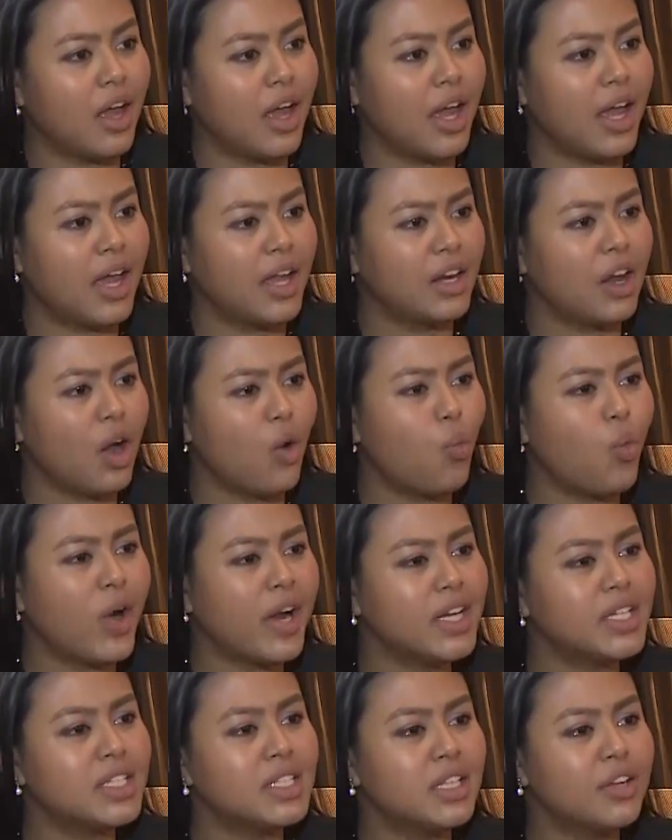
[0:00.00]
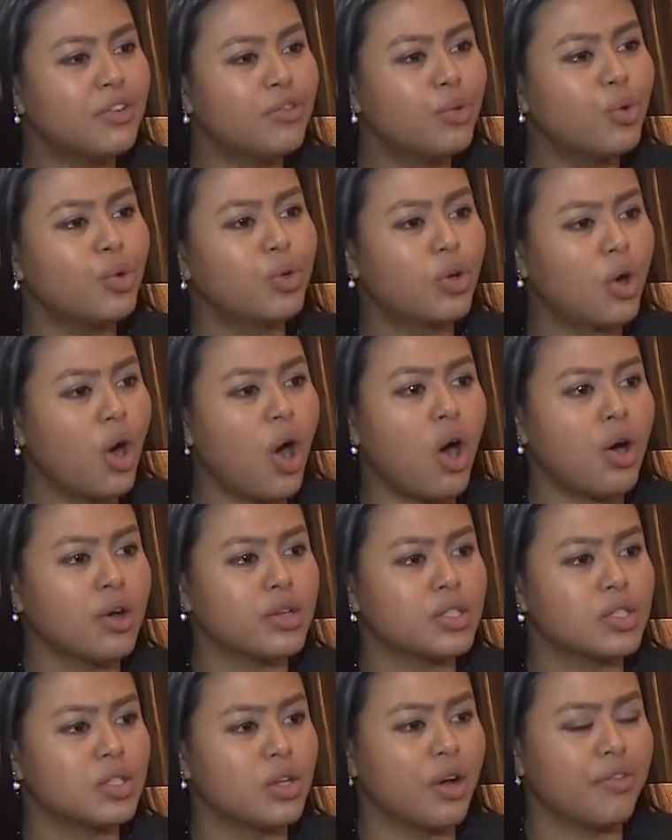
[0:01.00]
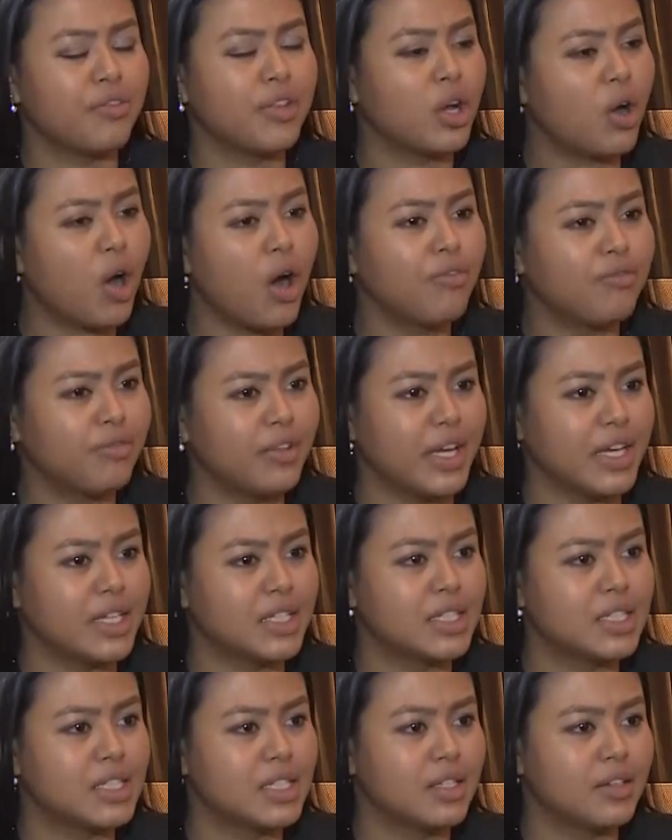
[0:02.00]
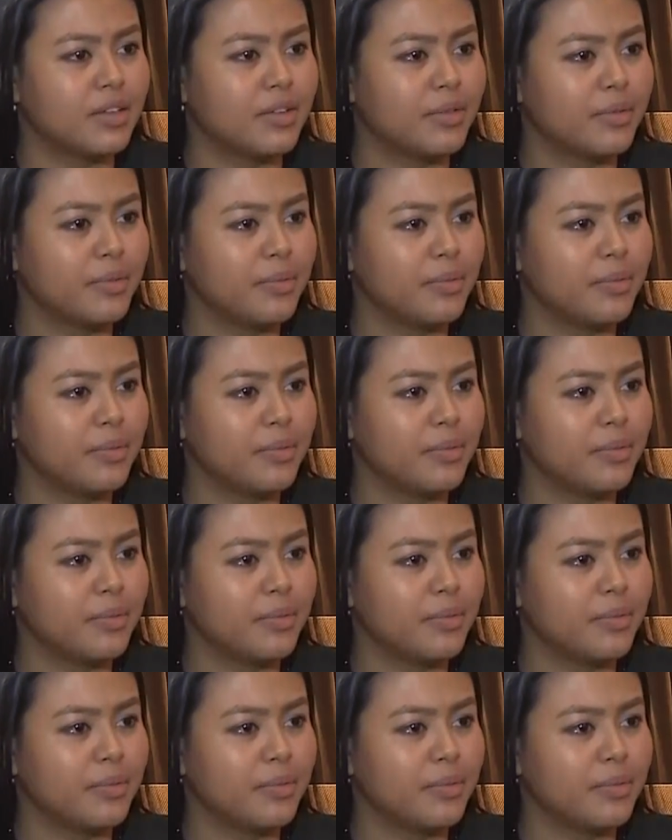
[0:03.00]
And what is the root cause of the conflicts?